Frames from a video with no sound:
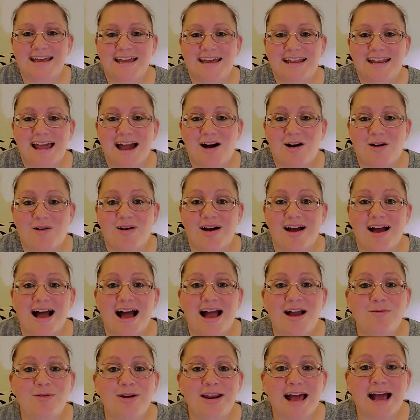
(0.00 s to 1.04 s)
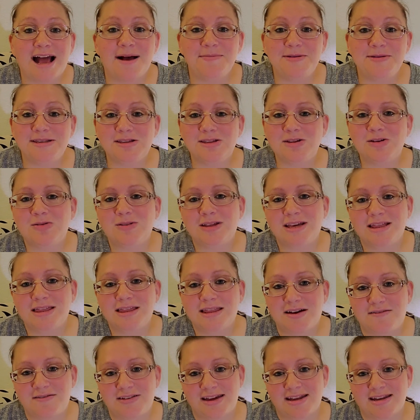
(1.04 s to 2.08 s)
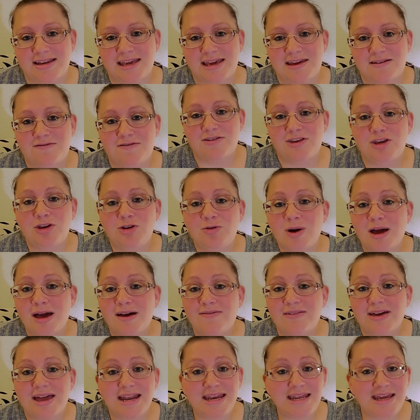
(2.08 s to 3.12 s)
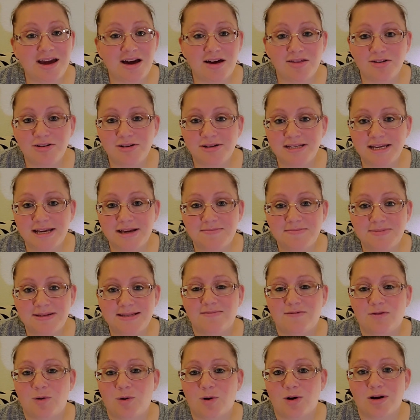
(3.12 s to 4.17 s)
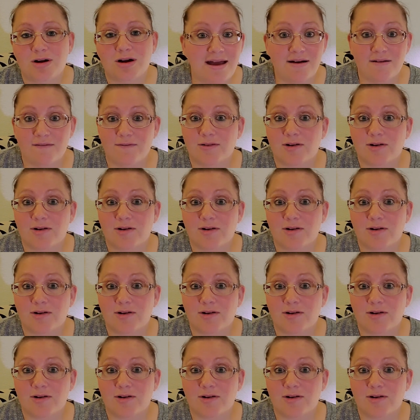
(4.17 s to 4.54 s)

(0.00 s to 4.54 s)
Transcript: Now, I would absolutely love it if you have any other tips for